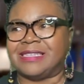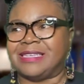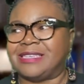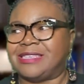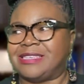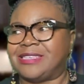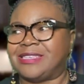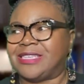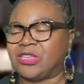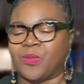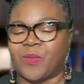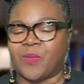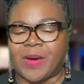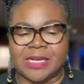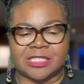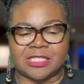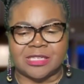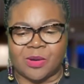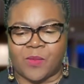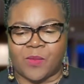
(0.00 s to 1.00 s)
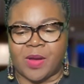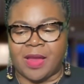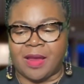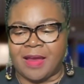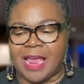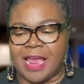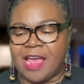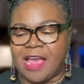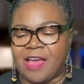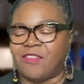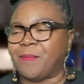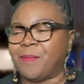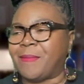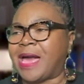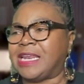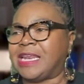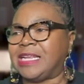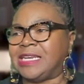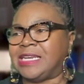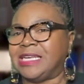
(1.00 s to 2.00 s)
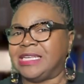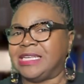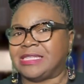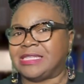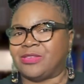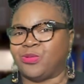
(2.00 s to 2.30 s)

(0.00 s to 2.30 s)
situation where everybody needs